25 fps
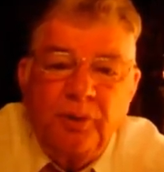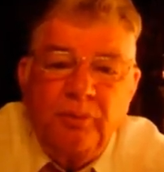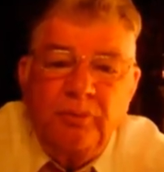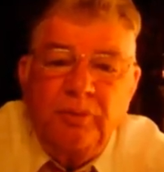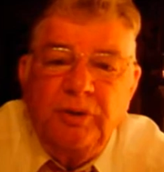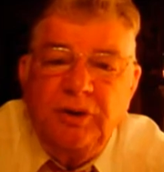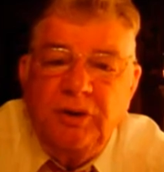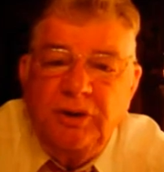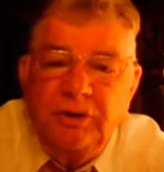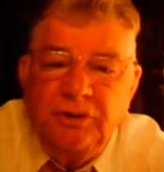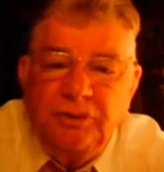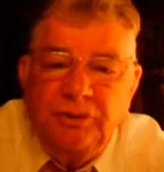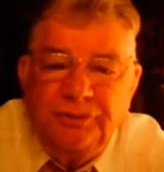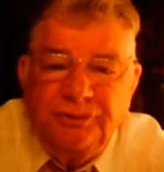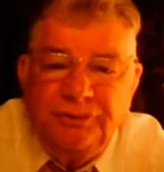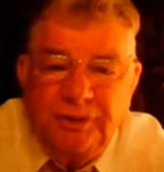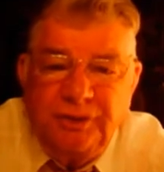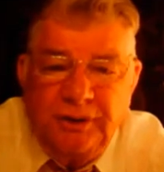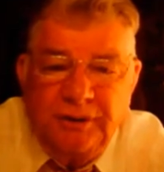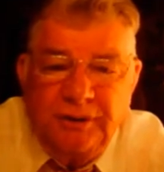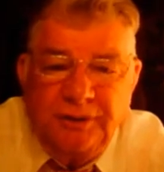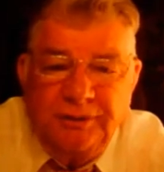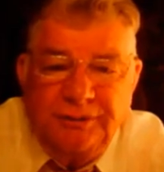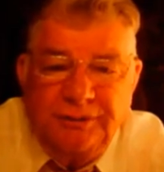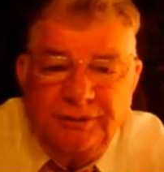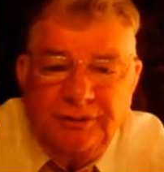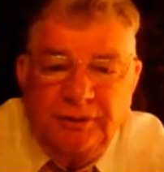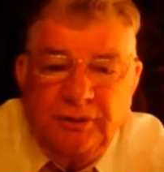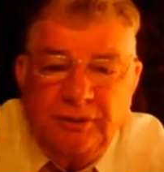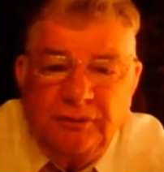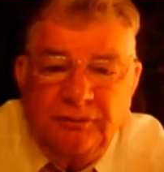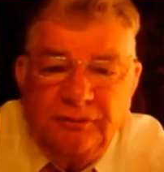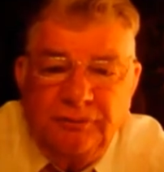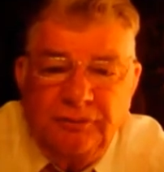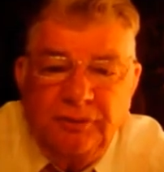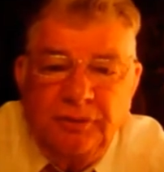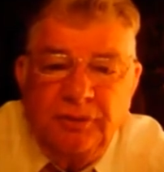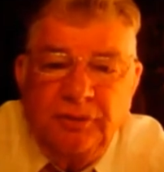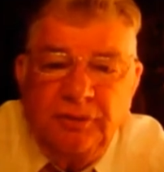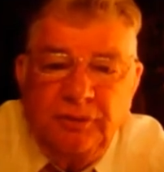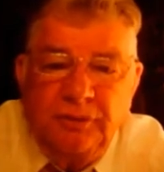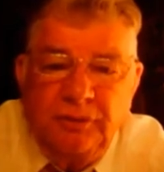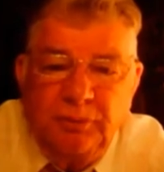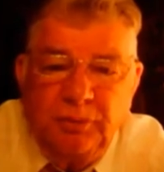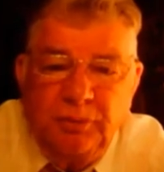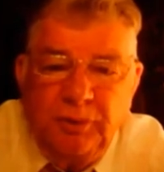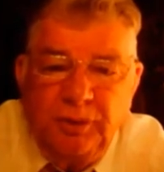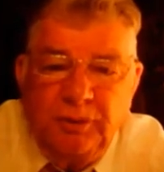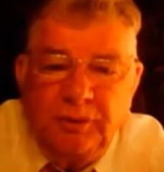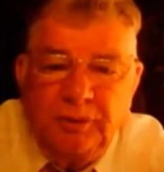when he looks at himself in
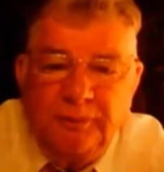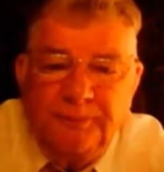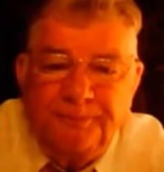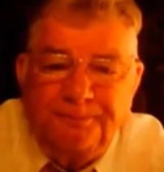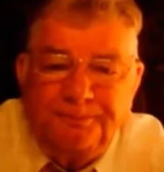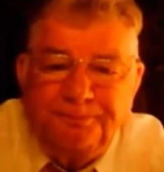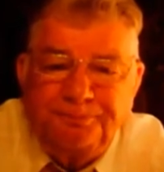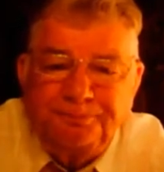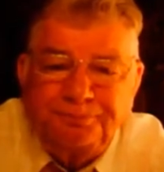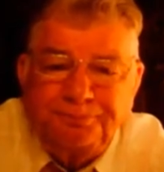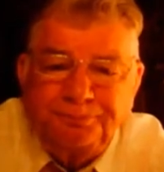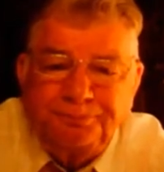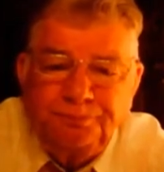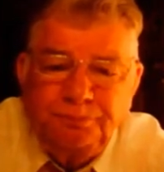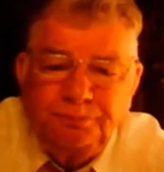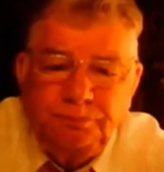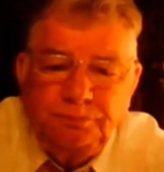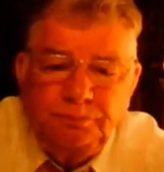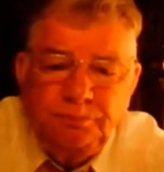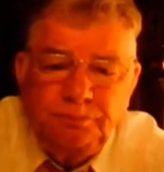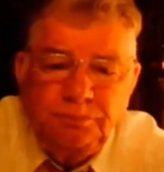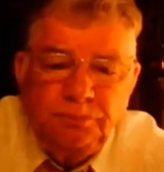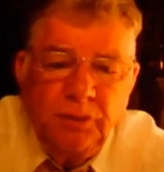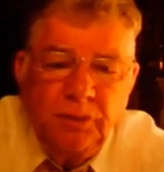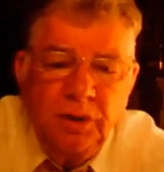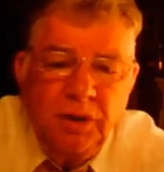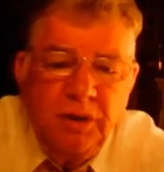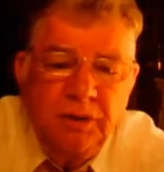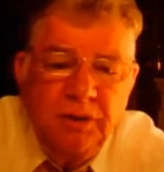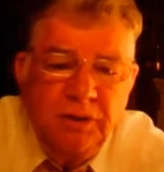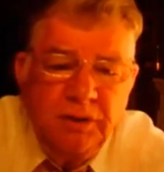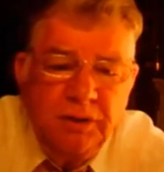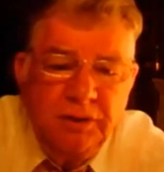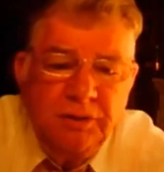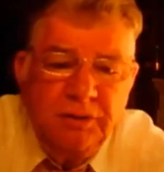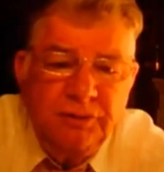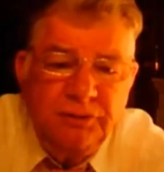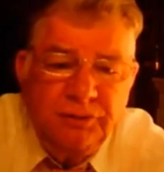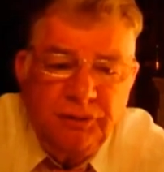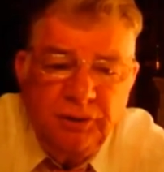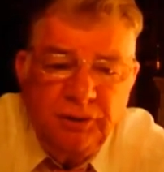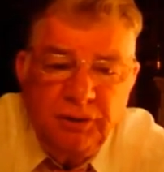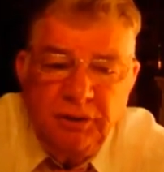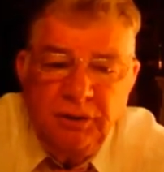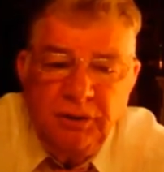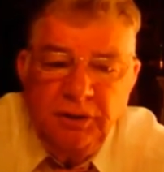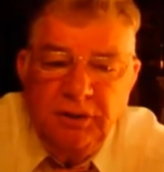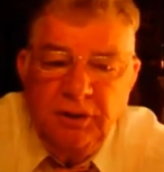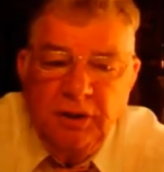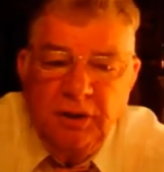the mirror? Is
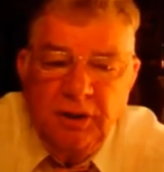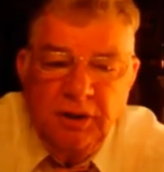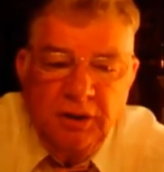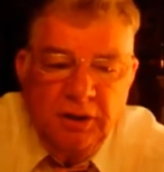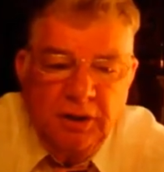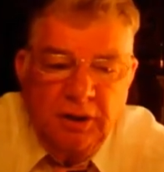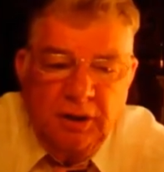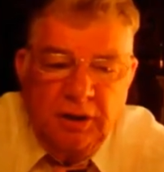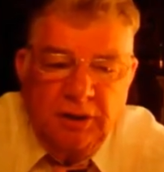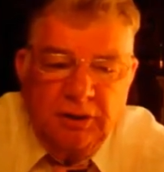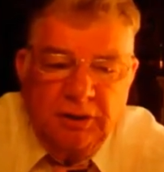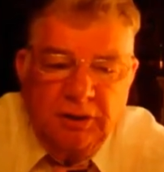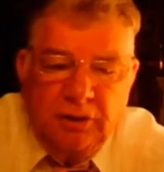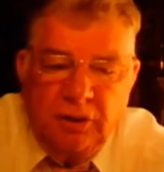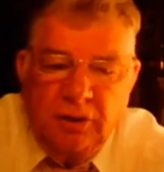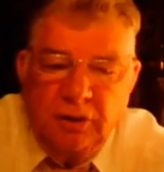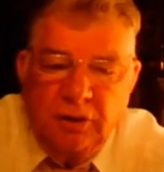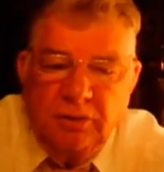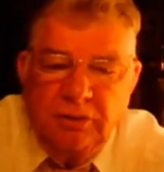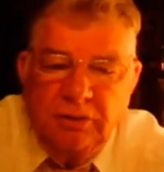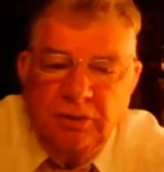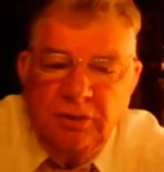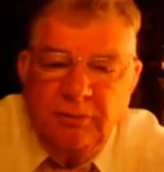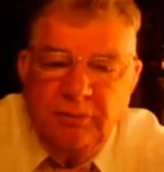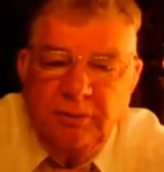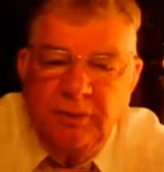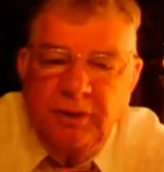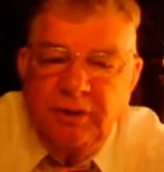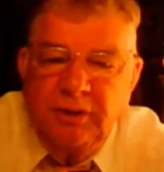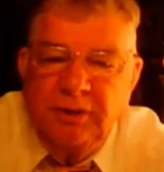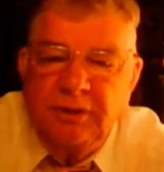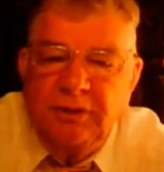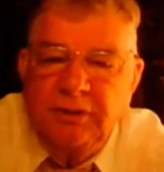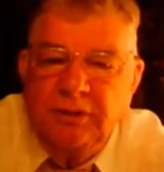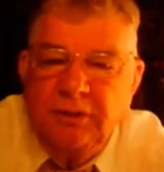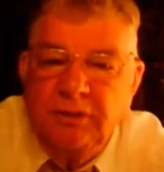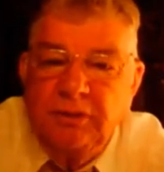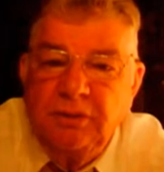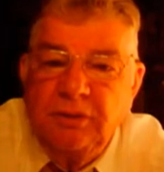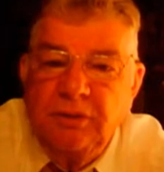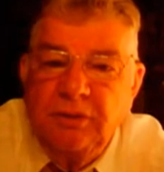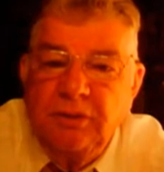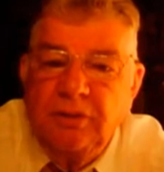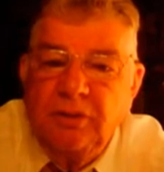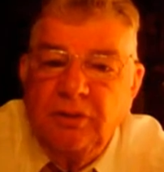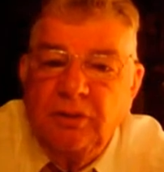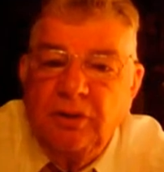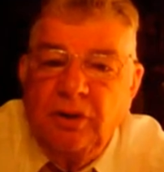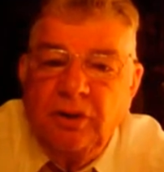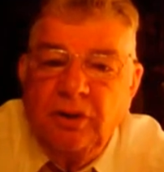he a godly man
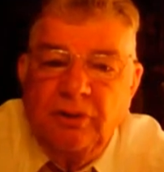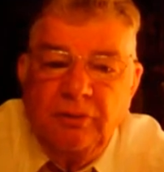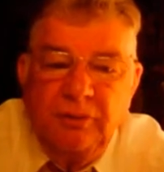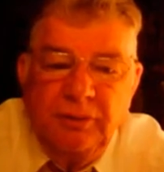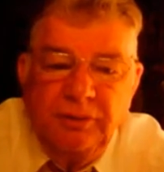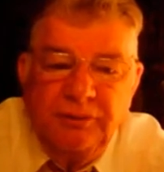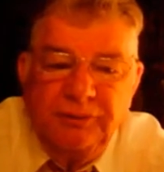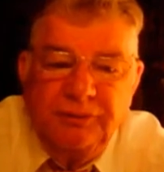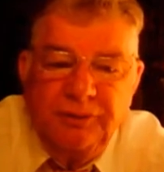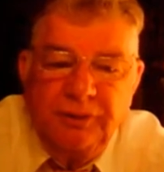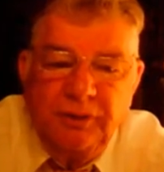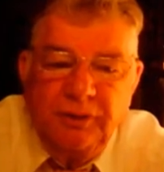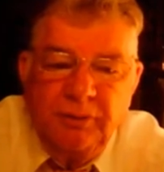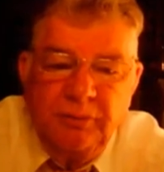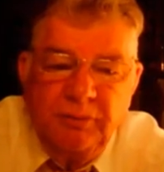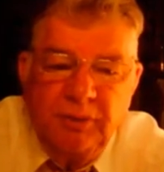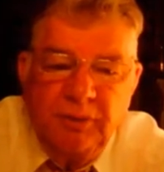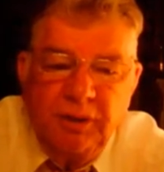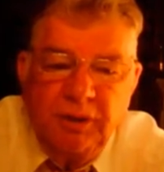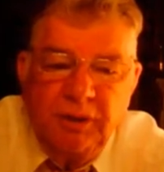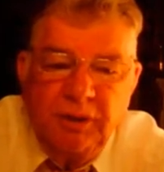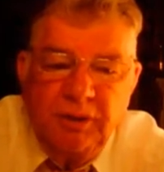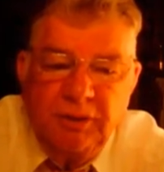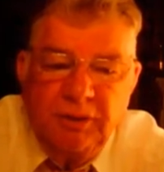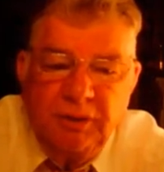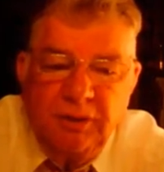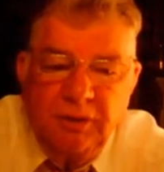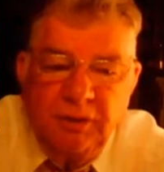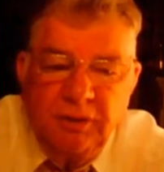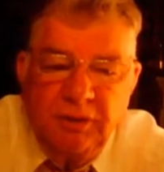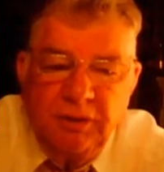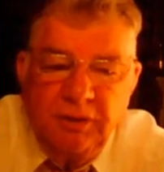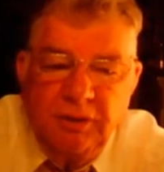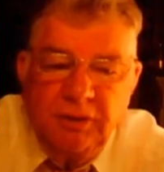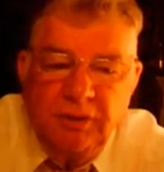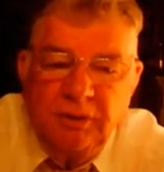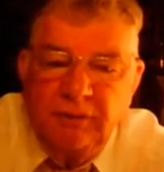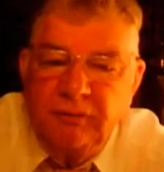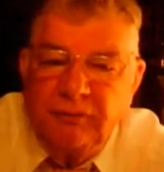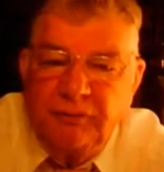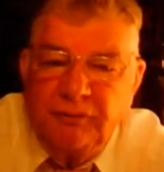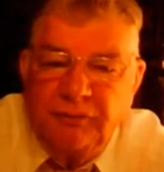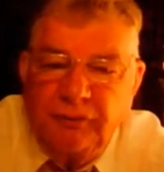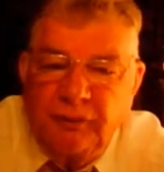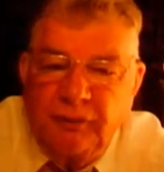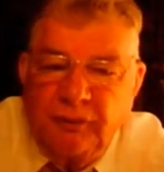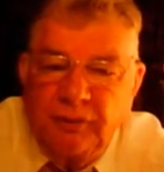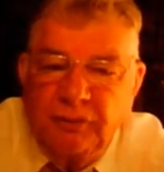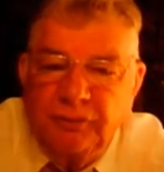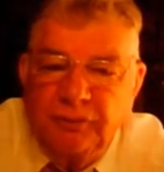or is he a man that
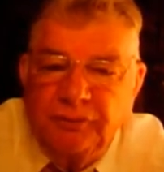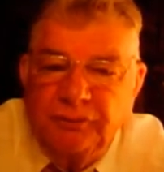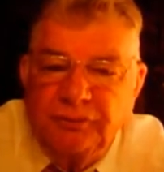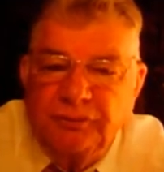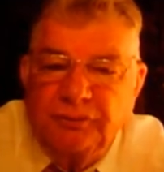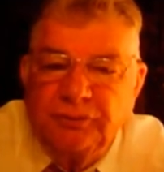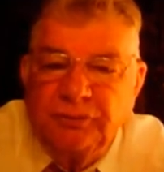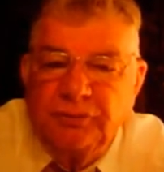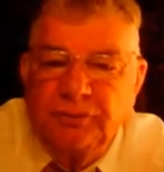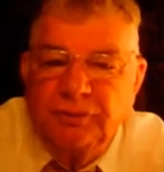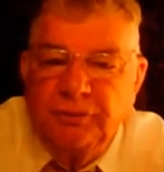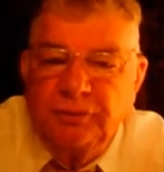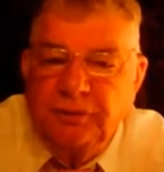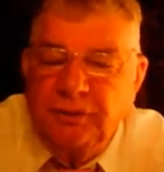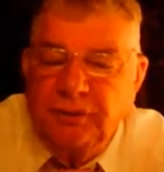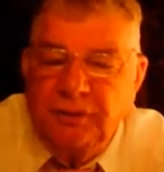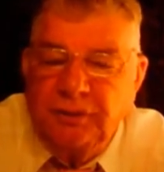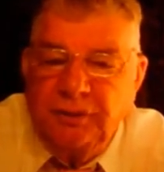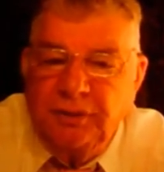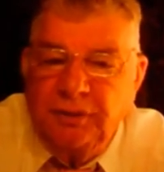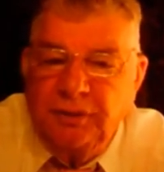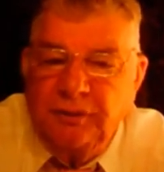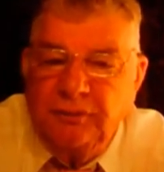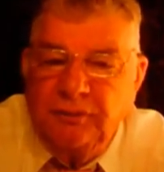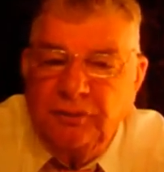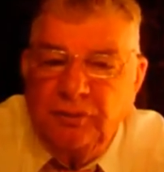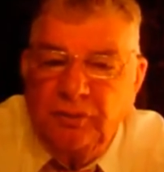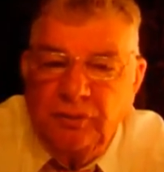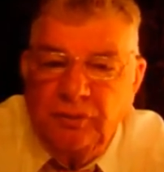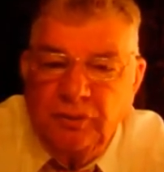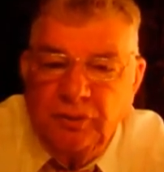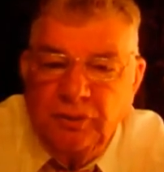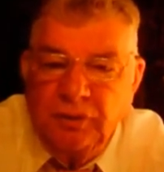follows the devil?